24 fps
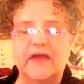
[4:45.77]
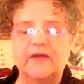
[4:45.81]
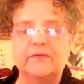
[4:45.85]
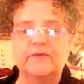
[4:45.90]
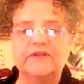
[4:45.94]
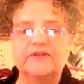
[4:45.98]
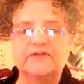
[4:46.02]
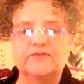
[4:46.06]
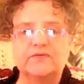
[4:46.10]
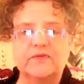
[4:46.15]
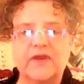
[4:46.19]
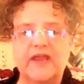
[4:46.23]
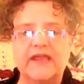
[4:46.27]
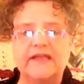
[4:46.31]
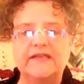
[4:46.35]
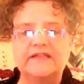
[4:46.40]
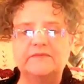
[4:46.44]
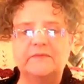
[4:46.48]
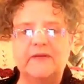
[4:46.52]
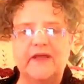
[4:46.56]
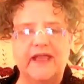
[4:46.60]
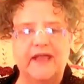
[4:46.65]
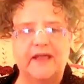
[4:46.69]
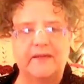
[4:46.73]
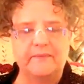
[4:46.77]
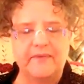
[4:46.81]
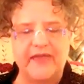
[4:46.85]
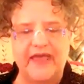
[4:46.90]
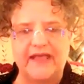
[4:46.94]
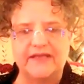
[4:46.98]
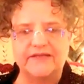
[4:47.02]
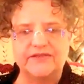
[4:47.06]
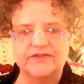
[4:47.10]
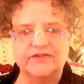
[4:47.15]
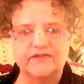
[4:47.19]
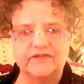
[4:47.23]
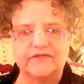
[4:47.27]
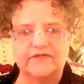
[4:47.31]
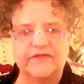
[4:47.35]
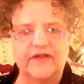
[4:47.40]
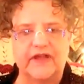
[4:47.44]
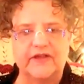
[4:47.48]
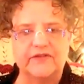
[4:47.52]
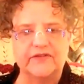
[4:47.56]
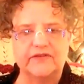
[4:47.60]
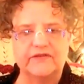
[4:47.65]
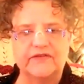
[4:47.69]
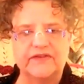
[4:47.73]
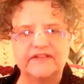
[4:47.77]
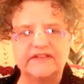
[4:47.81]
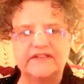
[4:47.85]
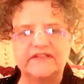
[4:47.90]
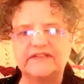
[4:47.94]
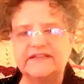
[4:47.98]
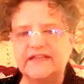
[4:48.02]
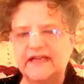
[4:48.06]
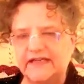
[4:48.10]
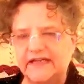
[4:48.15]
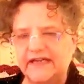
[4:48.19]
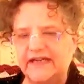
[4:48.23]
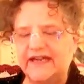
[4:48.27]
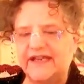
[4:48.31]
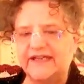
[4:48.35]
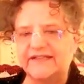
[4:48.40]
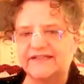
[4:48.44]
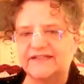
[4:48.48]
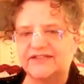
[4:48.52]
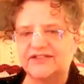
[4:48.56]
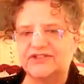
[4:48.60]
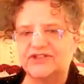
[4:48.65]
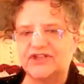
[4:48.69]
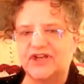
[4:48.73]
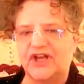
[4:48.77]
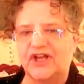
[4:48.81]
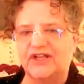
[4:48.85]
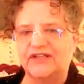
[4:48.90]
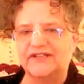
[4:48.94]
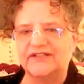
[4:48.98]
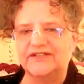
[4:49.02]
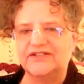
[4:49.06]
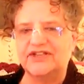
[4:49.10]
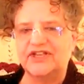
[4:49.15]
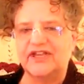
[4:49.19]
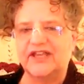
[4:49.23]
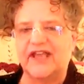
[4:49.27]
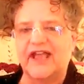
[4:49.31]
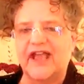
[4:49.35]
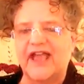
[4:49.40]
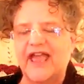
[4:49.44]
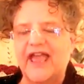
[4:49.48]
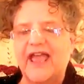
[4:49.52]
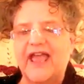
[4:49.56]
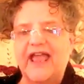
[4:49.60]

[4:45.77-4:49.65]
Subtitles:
I was raised by a pastor father that studied eschatology,